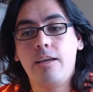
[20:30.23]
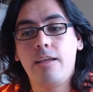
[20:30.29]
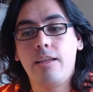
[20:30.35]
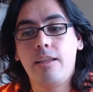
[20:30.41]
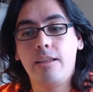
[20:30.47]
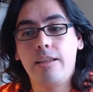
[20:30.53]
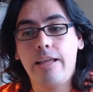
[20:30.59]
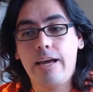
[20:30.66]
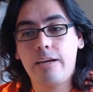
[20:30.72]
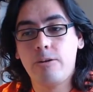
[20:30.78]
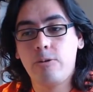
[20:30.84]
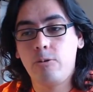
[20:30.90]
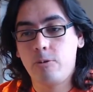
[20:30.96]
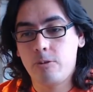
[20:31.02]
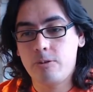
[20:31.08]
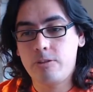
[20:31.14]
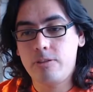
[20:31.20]
That
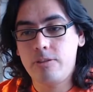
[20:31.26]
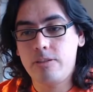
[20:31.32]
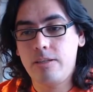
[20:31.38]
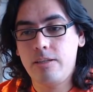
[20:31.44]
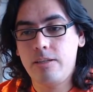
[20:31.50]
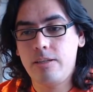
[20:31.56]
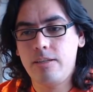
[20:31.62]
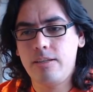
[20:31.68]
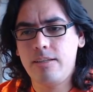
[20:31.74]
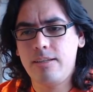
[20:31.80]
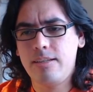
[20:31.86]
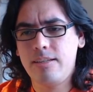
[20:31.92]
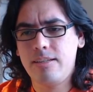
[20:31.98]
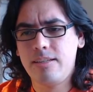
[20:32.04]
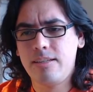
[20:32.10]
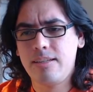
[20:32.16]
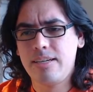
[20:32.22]
course,
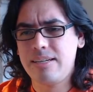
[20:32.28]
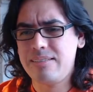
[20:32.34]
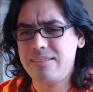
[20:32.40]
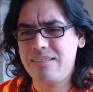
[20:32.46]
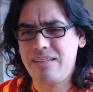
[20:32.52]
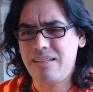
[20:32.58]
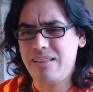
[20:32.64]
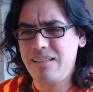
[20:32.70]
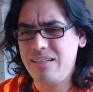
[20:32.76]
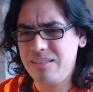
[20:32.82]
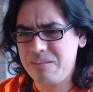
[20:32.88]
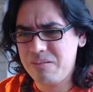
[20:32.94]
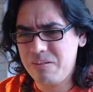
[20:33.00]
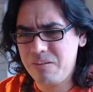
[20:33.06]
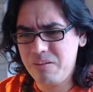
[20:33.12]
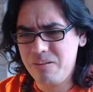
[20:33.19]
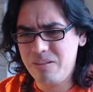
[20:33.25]
like I said, I think
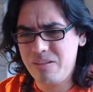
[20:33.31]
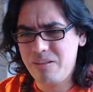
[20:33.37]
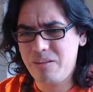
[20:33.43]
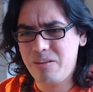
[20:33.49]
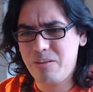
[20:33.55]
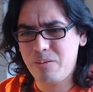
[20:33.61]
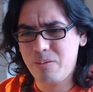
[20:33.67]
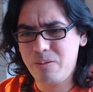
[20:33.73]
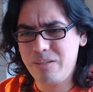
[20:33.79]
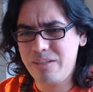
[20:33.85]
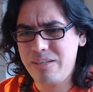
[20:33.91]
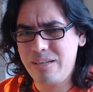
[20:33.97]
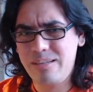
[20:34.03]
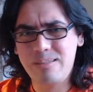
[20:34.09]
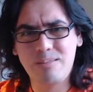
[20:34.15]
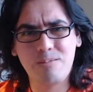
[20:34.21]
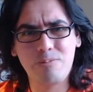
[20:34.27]
it's called the 30
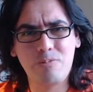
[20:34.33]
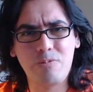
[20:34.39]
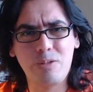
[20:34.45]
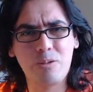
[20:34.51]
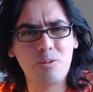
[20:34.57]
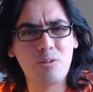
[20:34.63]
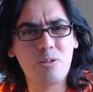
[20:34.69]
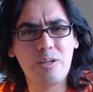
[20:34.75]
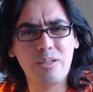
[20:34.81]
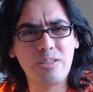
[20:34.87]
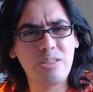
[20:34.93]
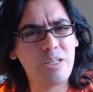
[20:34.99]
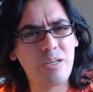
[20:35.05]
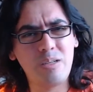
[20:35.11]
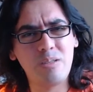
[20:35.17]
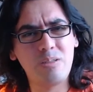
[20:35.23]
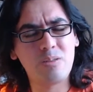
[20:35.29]
Days of Figure Drawing
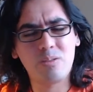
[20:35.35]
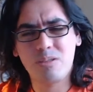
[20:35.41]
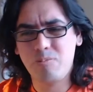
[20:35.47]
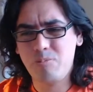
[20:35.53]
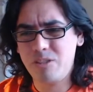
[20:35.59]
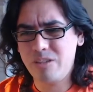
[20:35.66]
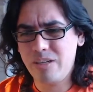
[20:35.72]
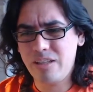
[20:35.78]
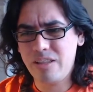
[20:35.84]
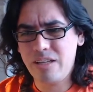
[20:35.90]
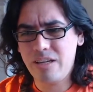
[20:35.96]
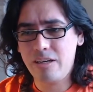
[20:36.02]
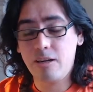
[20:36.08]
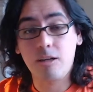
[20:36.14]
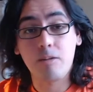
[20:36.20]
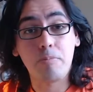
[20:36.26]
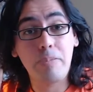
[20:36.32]
Challenge or some shit like
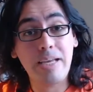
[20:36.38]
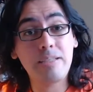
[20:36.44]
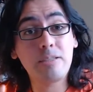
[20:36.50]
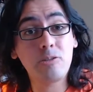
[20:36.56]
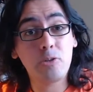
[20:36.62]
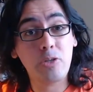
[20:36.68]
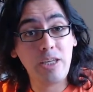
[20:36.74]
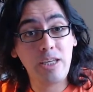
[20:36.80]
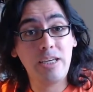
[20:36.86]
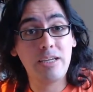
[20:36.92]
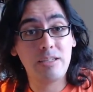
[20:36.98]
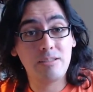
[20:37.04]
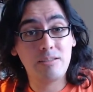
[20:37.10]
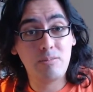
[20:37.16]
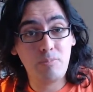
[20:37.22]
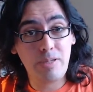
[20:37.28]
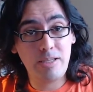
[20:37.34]
that, on Pencil
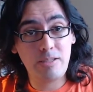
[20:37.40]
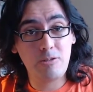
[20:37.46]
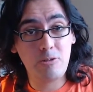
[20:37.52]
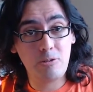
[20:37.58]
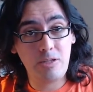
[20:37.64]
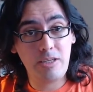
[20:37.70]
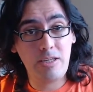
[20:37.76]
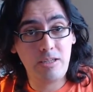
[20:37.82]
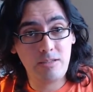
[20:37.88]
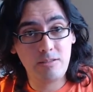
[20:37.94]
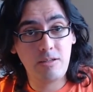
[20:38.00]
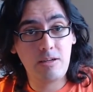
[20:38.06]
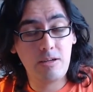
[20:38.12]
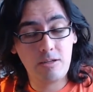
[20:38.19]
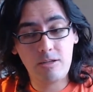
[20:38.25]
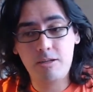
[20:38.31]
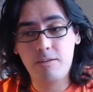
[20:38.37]
Kings,
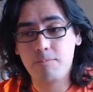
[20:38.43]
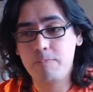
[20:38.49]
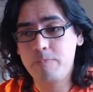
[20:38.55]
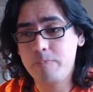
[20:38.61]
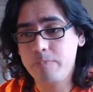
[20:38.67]
pencilkings.com.